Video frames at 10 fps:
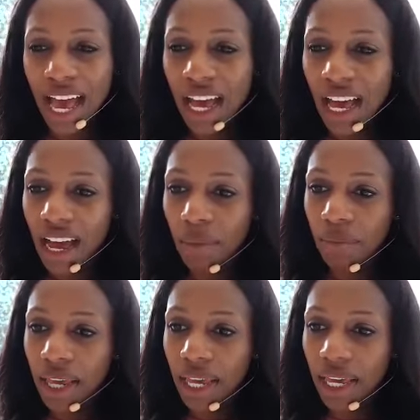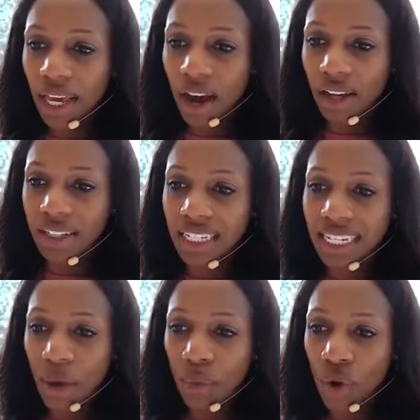Can't
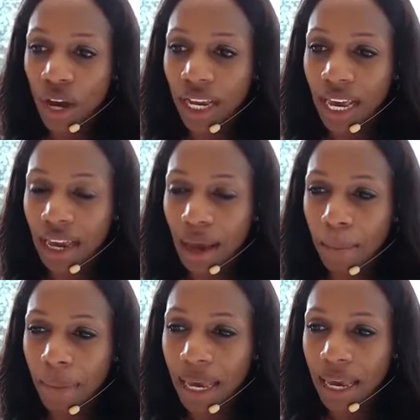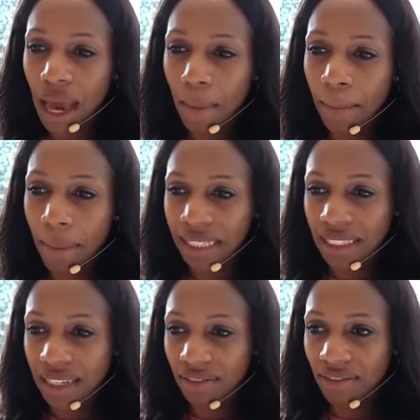networking be
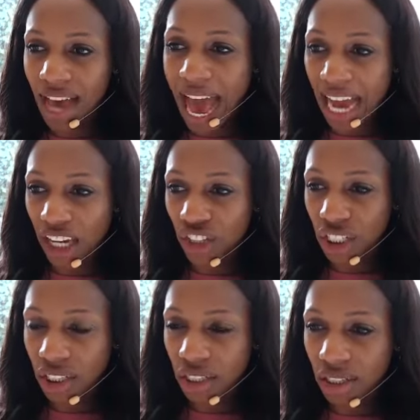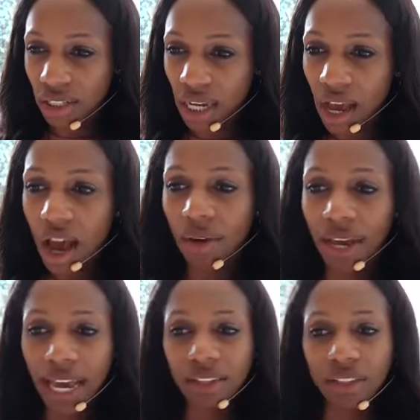massive action?
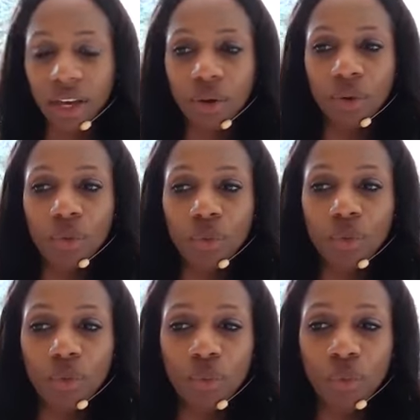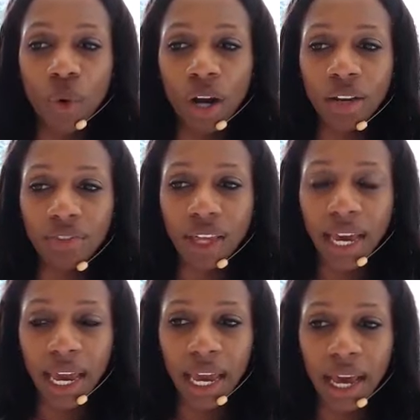Okay, so one of
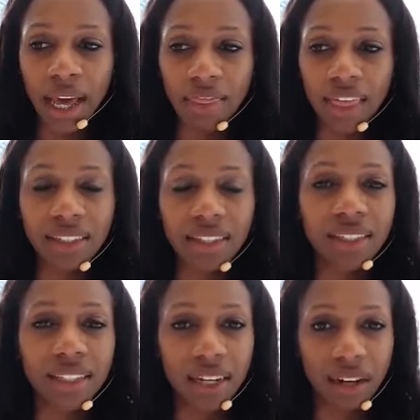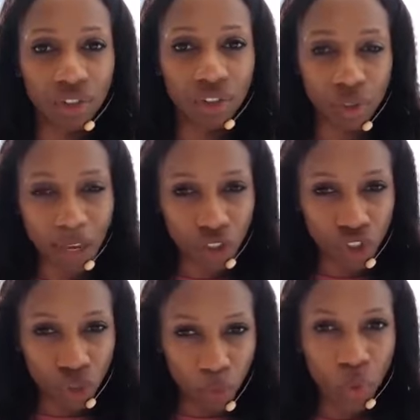the things I said, I talked about
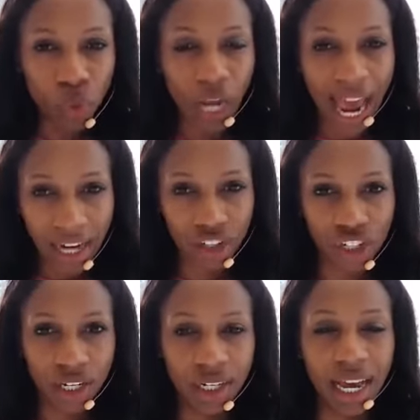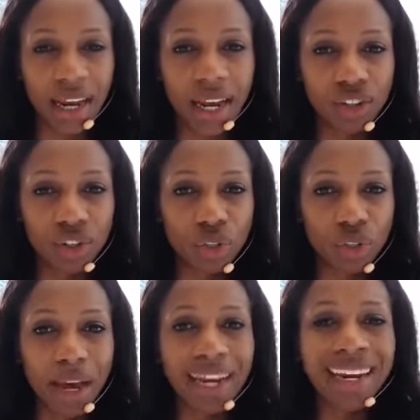small action, and I
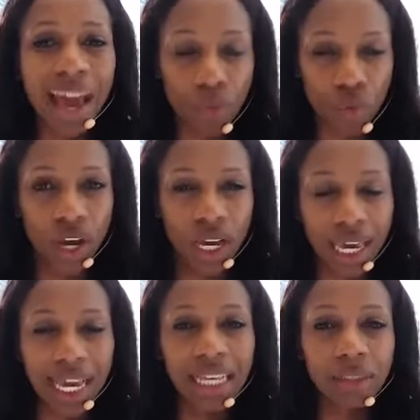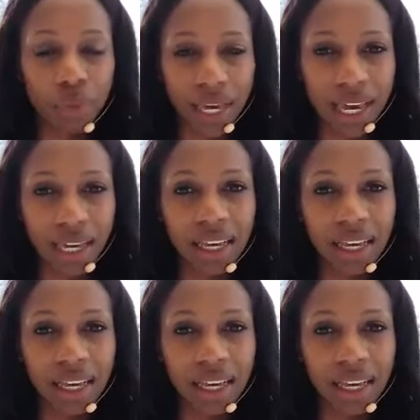talked about networking as being